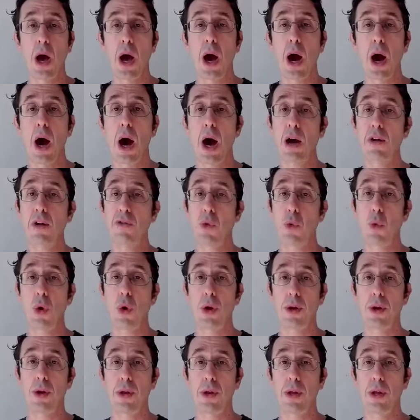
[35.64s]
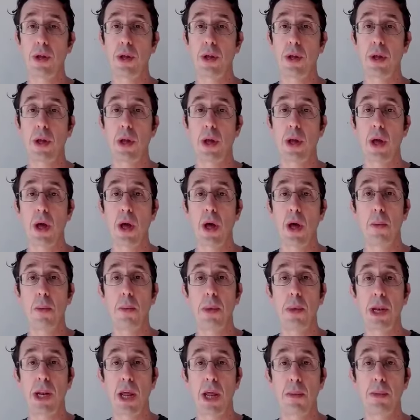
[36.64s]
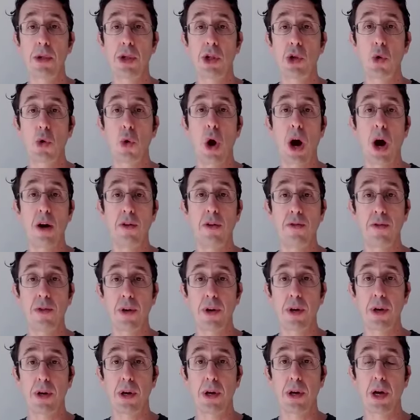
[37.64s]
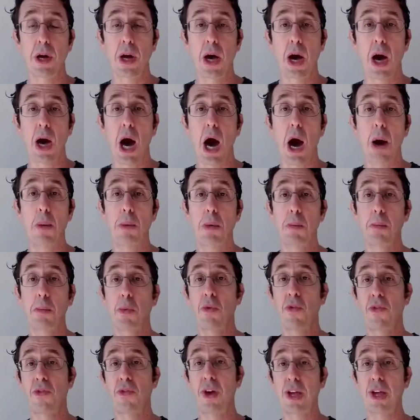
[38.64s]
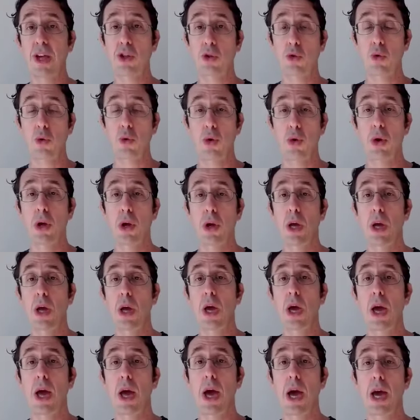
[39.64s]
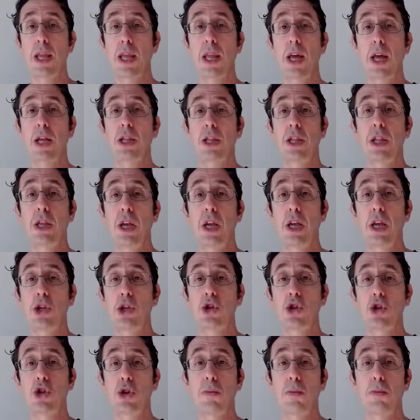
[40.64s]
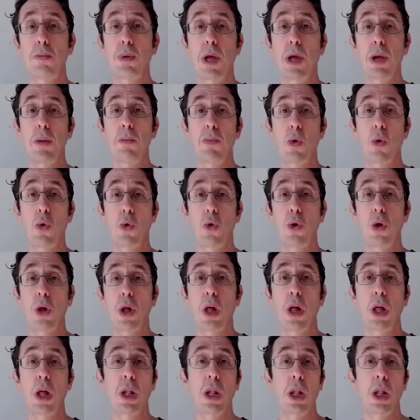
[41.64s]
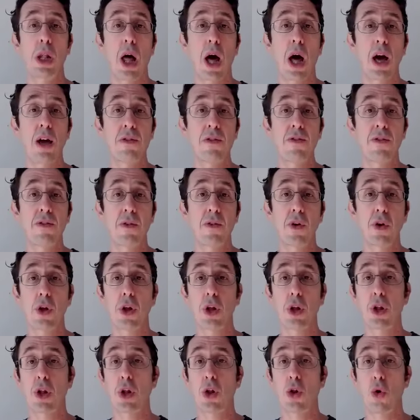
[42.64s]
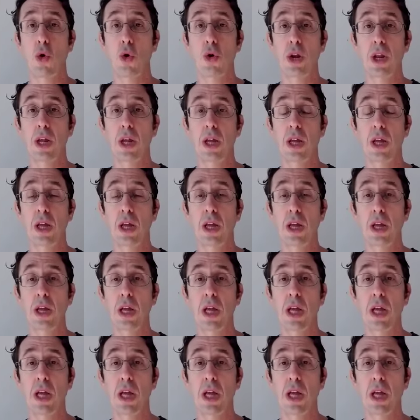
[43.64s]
Hi, everyone. My name is Yoav. I'm a professor, and I teach people life, learning,